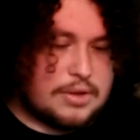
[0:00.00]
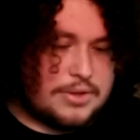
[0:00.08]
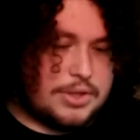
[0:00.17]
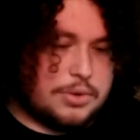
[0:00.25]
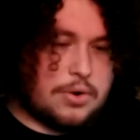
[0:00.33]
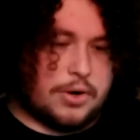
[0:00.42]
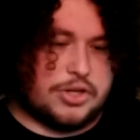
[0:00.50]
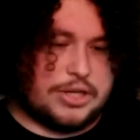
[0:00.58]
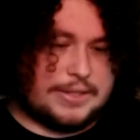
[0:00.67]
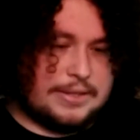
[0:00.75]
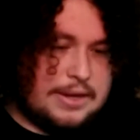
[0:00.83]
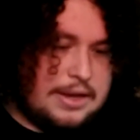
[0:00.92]
So
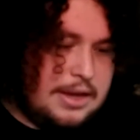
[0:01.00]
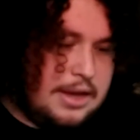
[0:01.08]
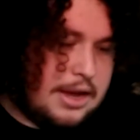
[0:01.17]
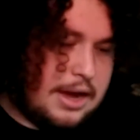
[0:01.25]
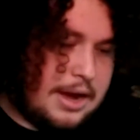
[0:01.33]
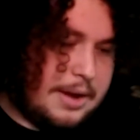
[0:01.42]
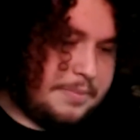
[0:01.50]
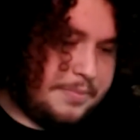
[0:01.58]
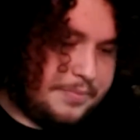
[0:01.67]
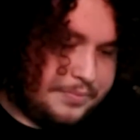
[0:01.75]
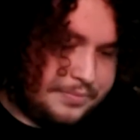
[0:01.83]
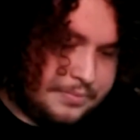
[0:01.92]
gorgeous.
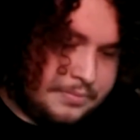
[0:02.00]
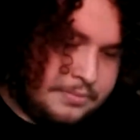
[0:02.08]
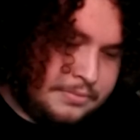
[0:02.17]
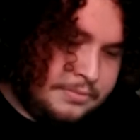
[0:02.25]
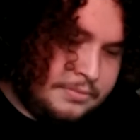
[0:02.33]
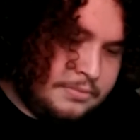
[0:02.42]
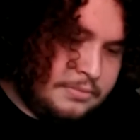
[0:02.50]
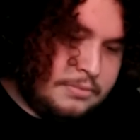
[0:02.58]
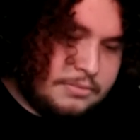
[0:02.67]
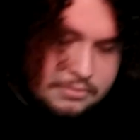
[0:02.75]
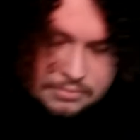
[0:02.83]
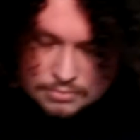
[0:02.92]
But
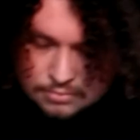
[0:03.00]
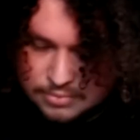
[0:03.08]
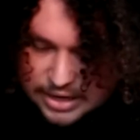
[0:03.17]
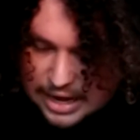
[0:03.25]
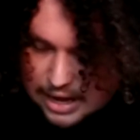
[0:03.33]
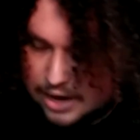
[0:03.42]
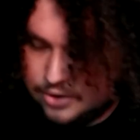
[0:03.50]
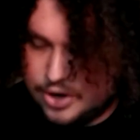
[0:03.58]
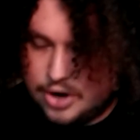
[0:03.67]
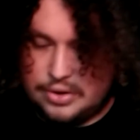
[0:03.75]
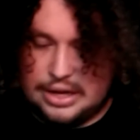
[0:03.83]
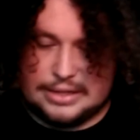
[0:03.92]
yeah, I don't
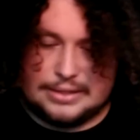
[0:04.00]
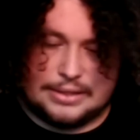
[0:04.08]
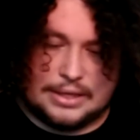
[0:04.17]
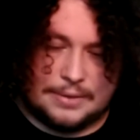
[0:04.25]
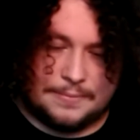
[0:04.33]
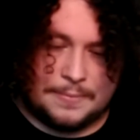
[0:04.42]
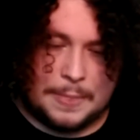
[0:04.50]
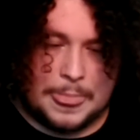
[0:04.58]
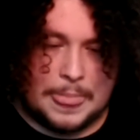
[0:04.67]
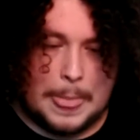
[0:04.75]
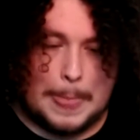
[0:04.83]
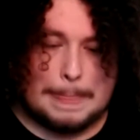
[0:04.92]
know. It's,
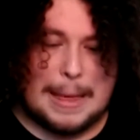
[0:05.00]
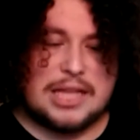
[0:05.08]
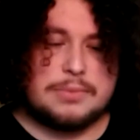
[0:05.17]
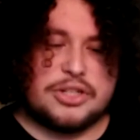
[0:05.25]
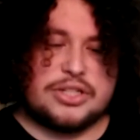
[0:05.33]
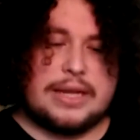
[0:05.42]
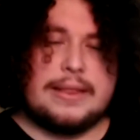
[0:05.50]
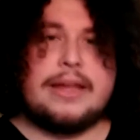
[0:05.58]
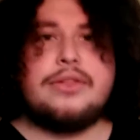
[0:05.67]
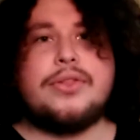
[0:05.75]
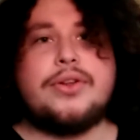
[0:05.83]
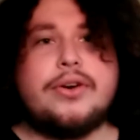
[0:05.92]
as much as I
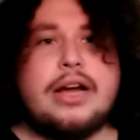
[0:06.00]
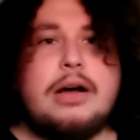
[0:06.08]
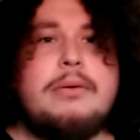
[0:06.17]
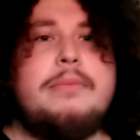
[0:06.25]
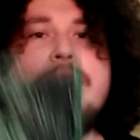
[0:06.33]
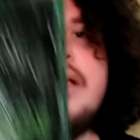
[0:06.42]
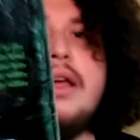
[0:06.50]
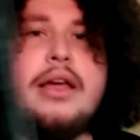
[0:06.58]
like their third album,